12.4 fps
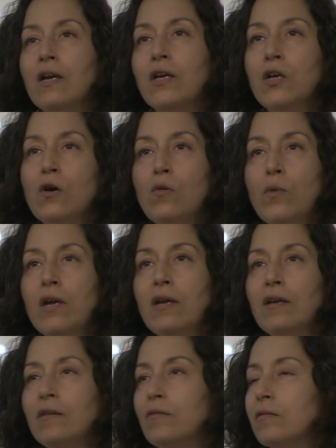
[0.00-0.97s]
you know,
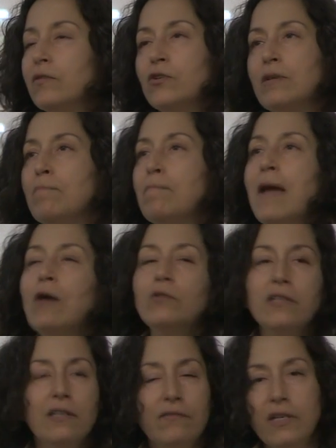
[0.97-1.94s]
there's a
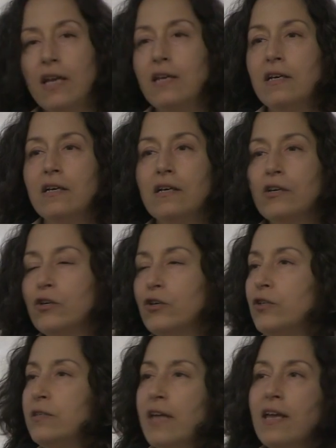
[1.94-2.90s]
mountain of data
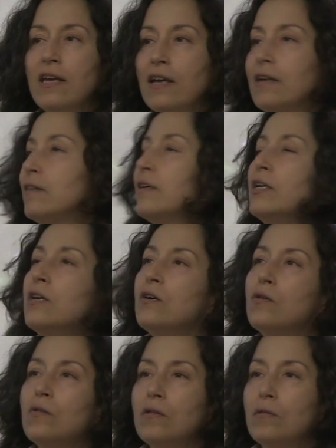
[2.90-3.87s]
saying, you
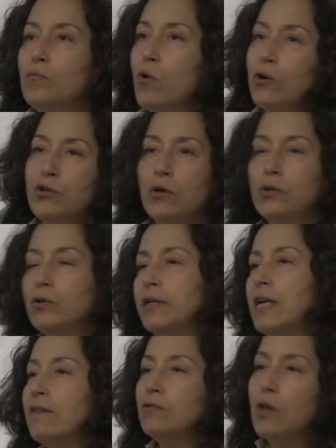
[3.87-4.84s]
know, poor children
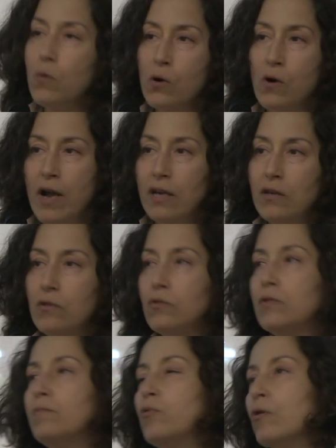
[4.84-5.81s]
have lower
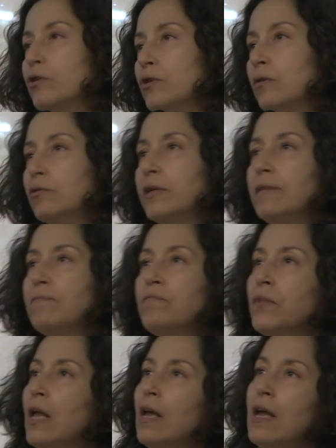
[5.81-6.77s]
IQs. Poor children
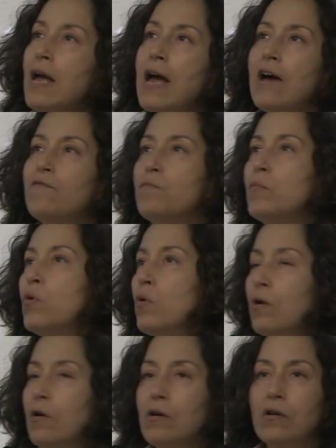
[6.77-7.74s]
have
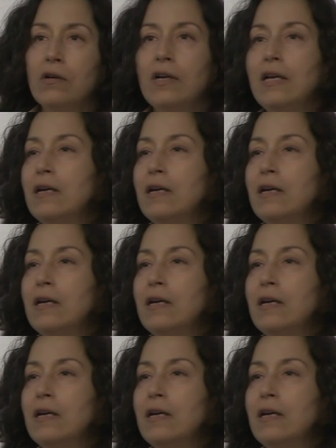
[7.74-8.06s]
more,